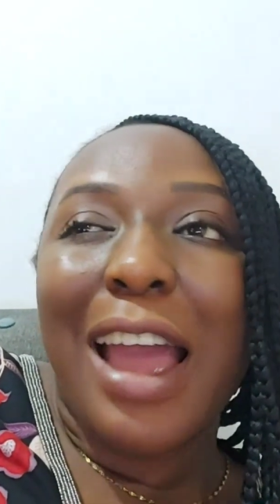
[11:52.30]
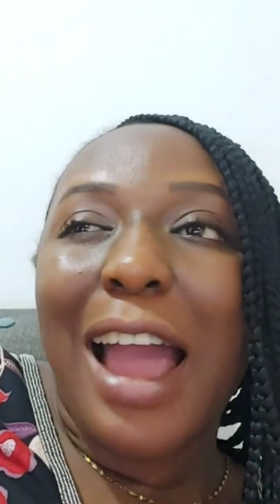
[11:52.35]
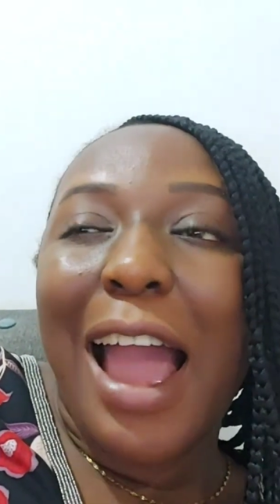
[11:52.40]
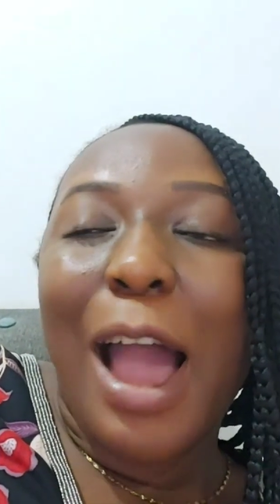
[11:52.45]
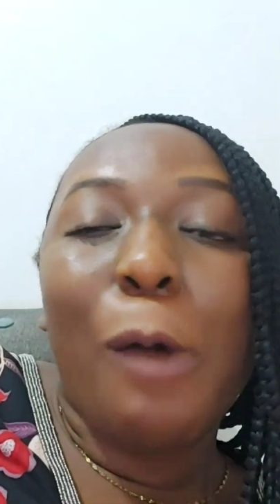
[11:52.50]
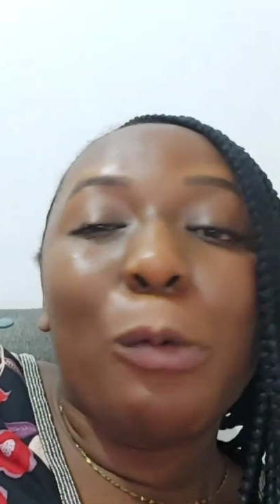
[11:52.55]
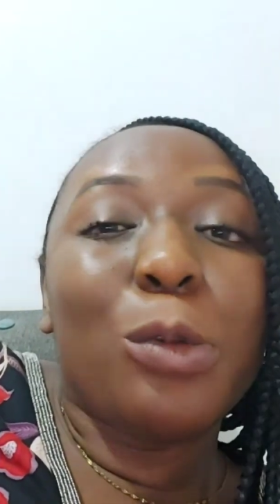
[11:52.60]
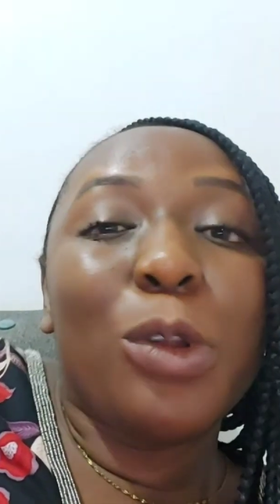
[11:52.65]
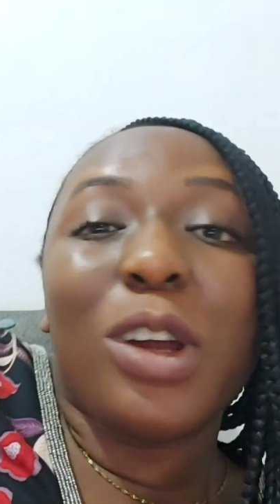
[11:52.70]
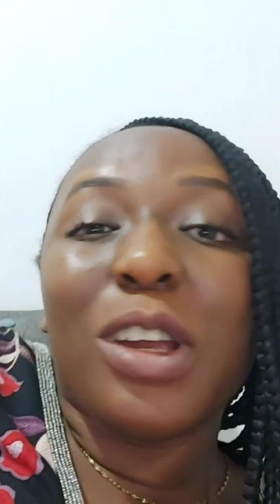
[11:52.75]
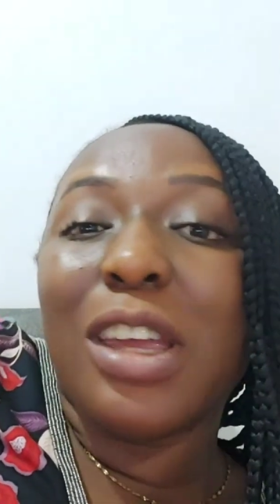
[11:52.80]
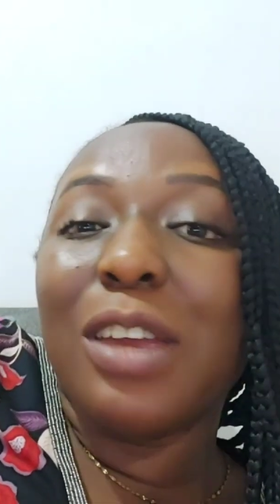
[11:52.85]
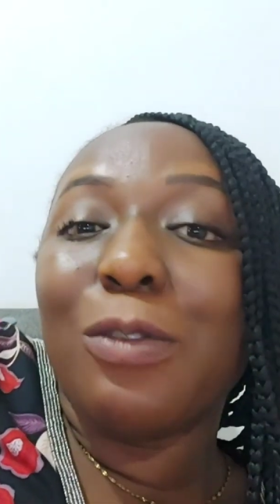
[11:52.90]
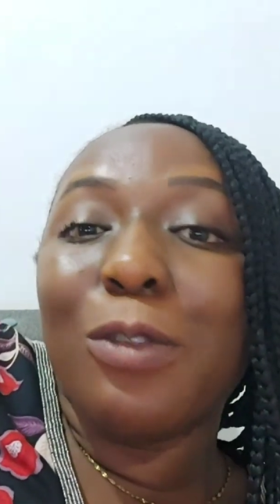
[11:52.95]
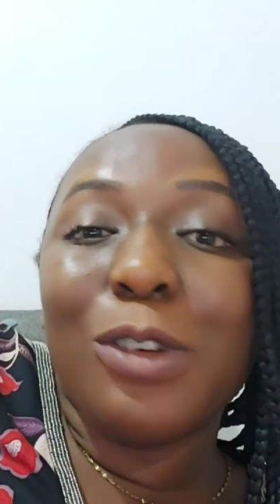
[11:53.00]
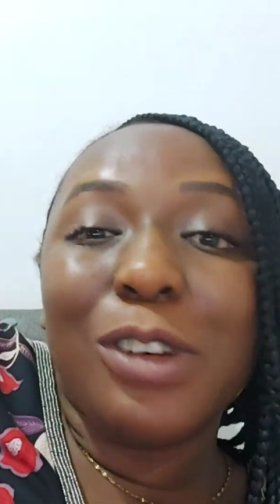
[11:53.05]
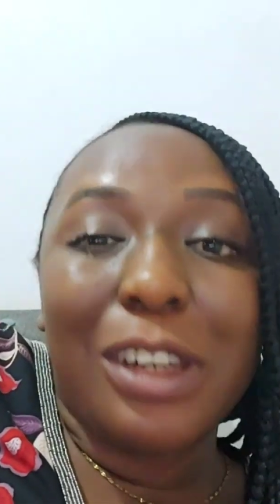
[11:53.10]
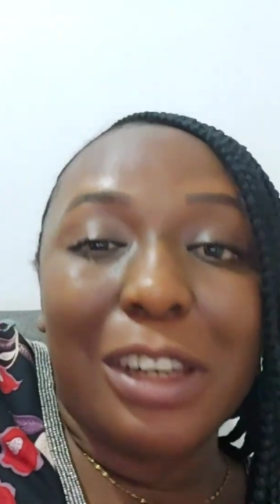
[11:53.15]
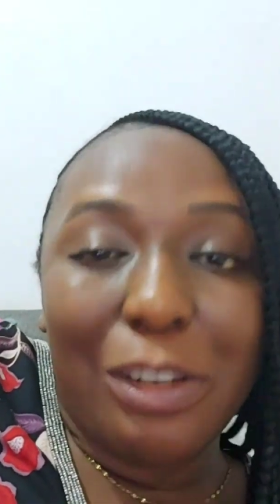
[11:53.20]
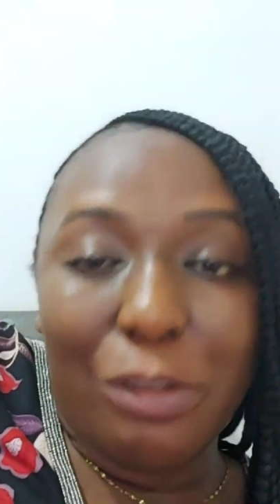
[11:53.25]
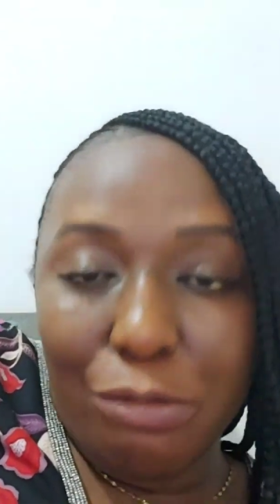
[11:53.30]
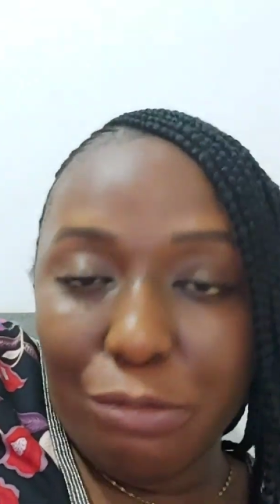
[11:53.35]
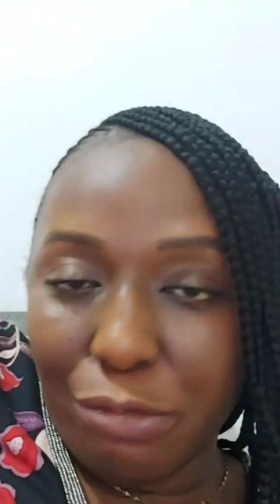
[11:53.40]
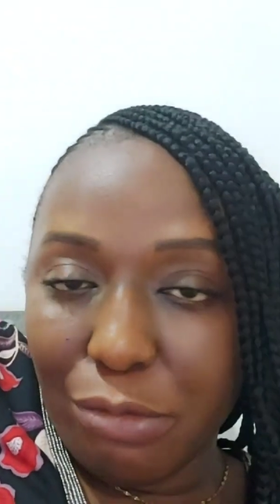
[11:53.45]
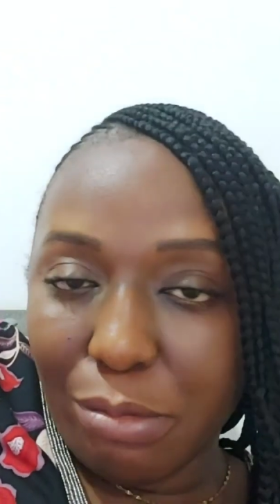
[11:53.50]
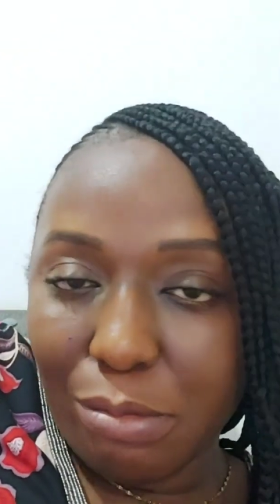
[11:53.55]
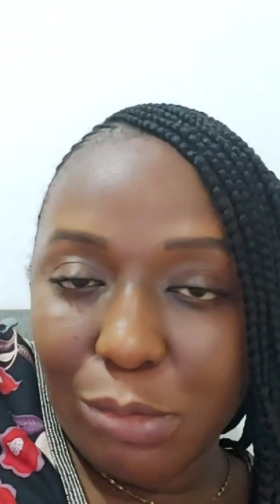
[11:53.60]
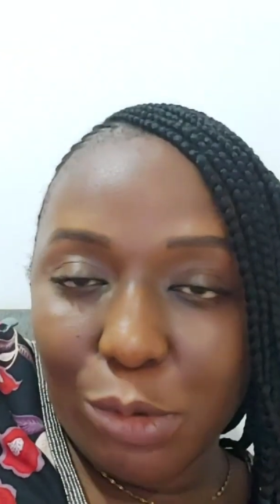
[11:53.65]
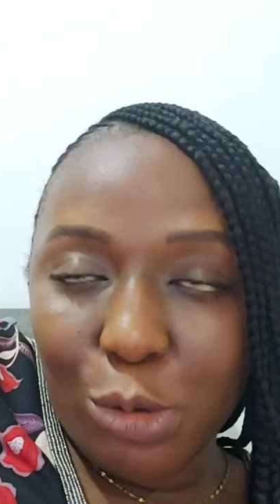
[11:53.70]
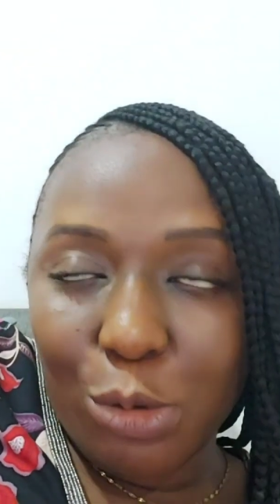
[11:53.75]
I will not give you the
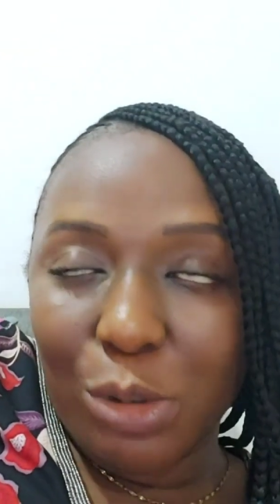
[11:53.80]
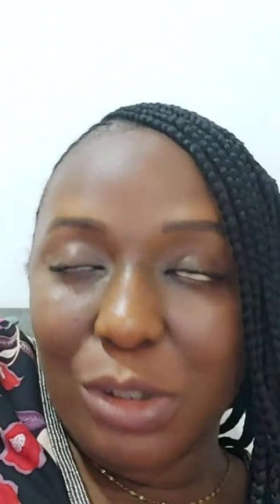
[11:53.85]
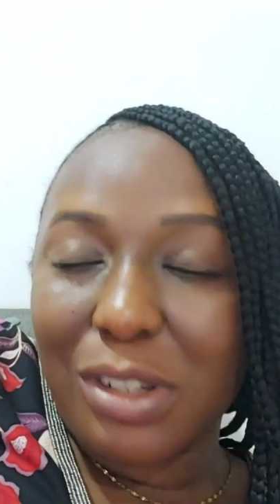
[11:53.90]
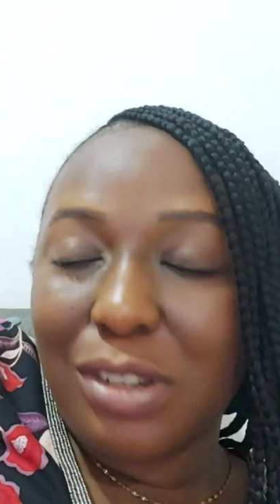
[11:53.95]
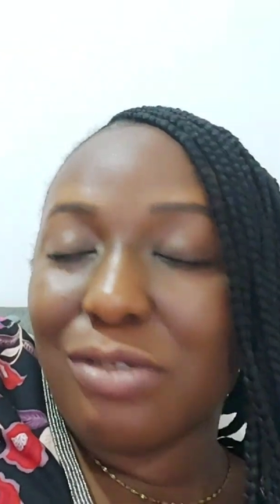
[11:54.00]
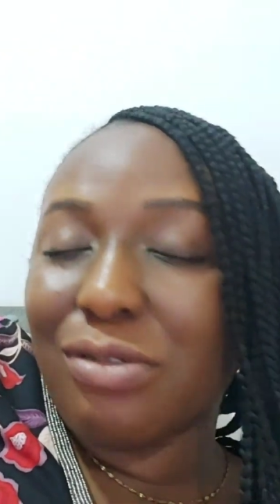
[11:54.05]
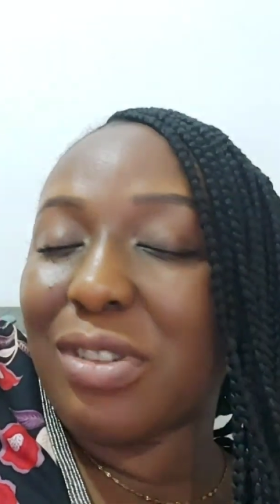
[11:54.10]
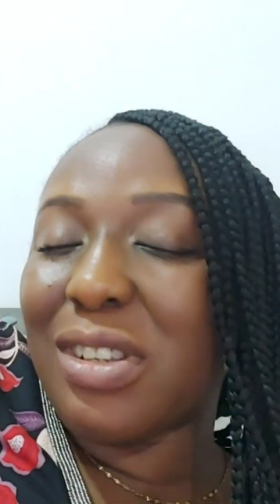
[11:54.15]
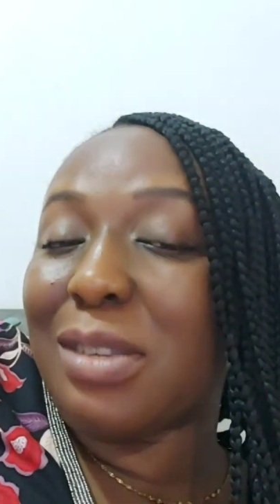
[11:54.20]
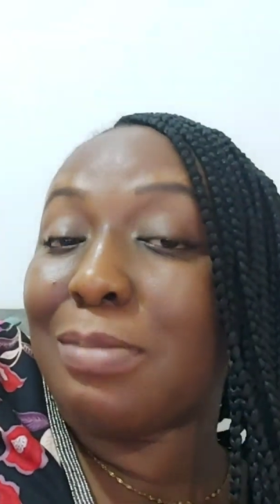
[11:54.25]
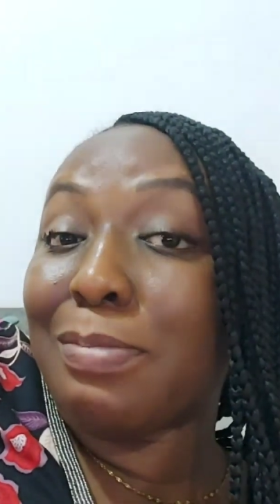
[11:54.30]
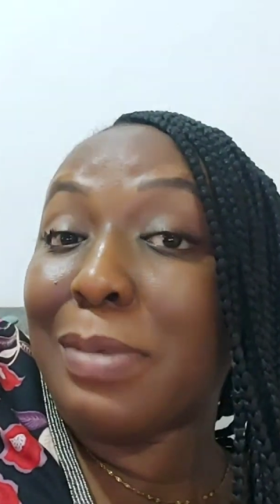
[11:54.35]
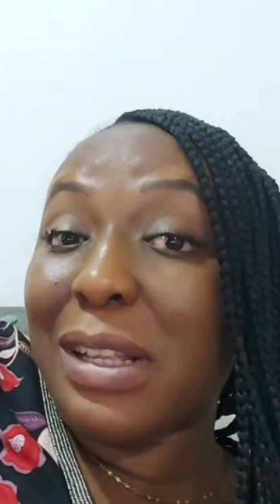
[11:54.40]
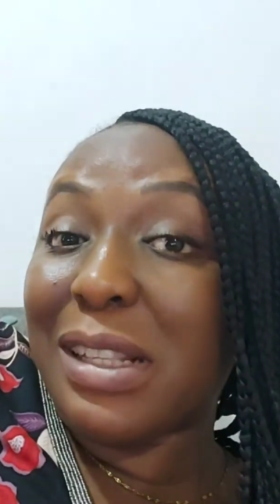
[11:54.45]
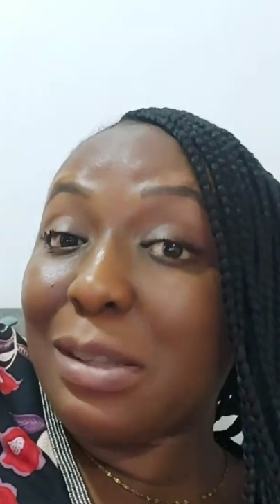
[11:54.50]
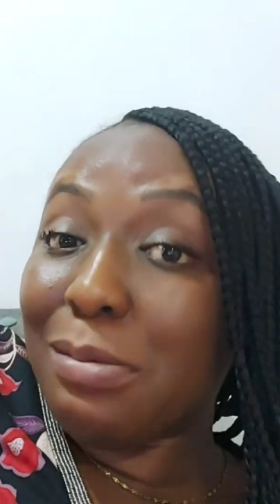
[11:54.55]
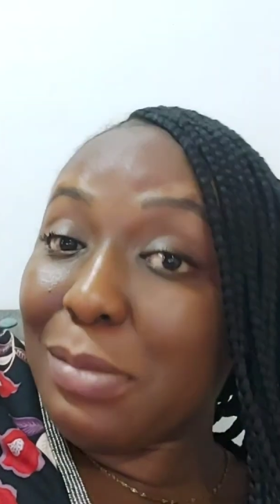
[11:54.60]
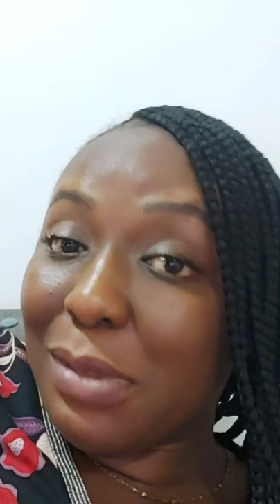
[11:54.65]
room to disrespect